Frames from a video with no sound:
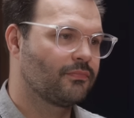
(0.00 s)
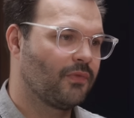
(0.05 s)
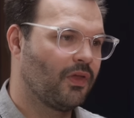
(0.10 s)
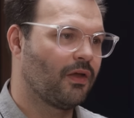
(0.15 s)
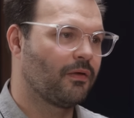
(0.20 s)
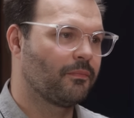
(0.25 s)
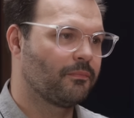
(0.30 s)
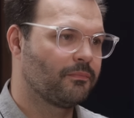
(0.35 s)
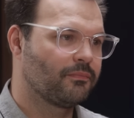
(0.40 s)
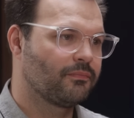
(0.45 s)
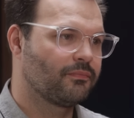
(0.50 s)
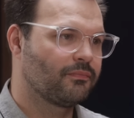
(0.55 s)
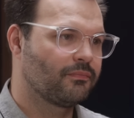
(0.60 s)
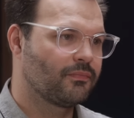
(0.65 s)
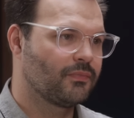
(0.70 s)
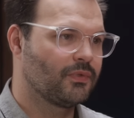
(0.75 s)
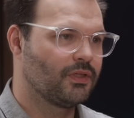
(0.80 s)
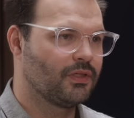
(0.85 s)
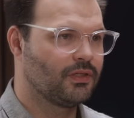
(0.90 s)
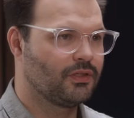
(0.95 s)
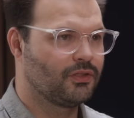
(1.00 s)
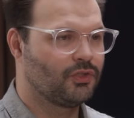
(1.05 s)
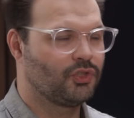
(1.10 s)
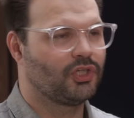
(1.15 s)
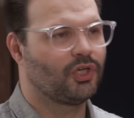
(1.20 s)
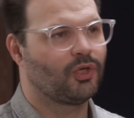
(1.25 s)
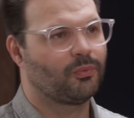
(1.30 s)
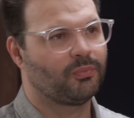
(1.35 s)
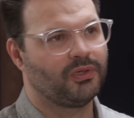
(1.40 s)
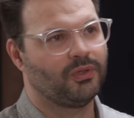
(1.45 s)
Yeah, the G
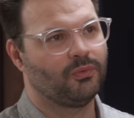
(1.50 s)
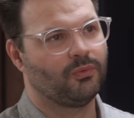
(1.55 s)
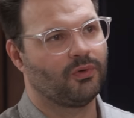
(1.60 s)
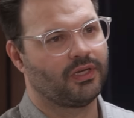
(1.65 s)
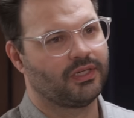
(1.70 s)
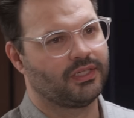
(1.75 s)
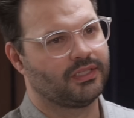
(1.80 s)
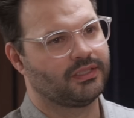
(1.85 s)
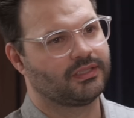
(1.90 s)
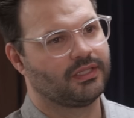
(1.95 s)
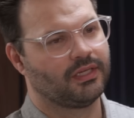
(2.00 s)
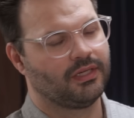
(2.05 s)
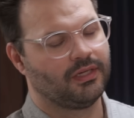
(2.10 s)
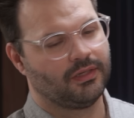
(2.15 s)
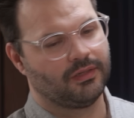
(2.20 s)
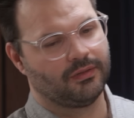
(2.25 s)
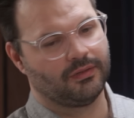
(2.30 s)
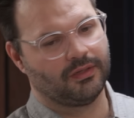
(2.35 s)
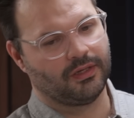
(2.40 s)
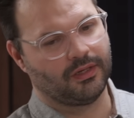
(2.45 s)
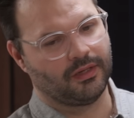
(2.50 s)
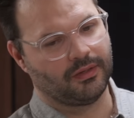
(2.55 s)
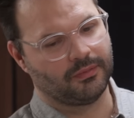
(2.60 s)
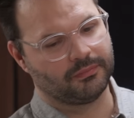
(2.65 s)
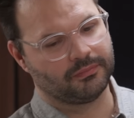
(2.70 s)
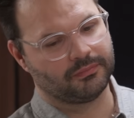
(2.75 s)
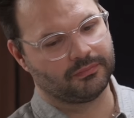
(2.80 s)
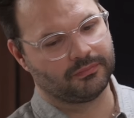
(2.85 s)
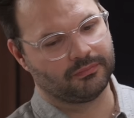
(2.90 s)
L P one is Um,